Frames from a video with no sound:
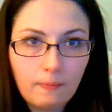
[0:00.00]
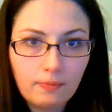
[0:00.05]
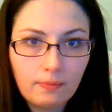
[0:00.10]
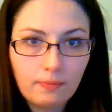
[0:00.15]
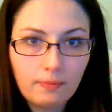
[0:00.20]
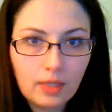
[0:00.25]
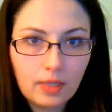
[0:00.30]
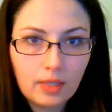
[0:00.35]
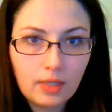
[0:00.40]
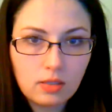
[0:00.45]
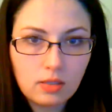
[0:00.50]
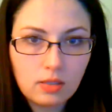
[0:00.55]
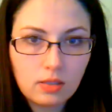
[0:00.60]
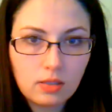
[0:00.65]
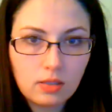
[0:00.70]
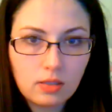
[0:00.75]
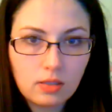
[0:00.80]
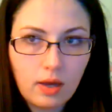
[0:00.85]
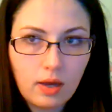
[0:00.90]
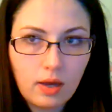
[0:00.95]
this
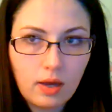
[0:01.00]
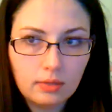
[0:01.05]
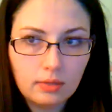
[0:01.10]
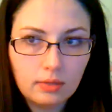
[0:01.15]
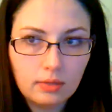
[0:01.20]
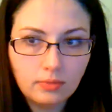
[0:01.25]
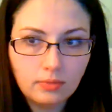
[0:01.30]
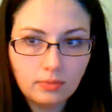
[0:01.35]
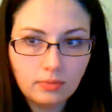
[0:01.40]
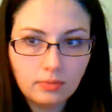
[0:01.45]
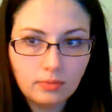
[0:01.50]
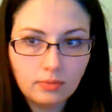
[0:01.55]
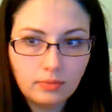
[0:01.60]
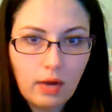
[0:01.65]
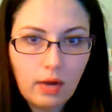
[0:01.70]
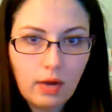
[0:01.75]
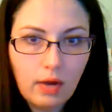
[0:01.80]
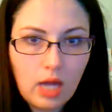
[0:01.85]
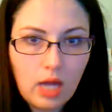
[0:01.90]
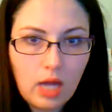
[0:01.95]

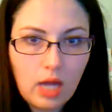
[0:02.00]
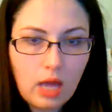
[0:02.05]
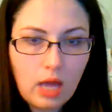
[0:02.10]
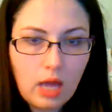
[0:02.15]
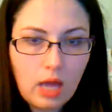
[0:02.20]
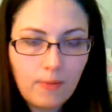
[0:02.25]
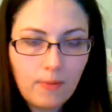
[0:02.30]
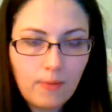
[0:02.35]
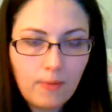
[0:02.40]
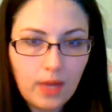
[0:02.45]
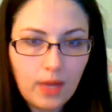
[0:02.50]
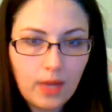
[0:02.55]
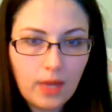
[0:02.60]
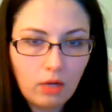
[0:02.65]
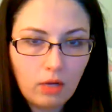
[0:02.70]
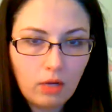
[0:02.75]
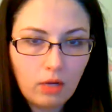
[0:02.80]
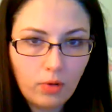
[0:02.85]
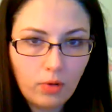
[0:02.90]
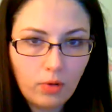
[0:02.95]
caring, empathetic
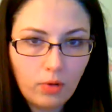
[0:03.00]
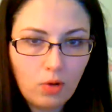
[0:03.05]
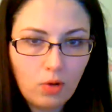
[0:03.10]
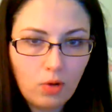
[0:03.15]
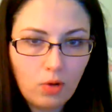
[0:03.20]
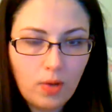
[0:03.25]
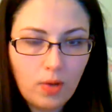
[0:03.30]
group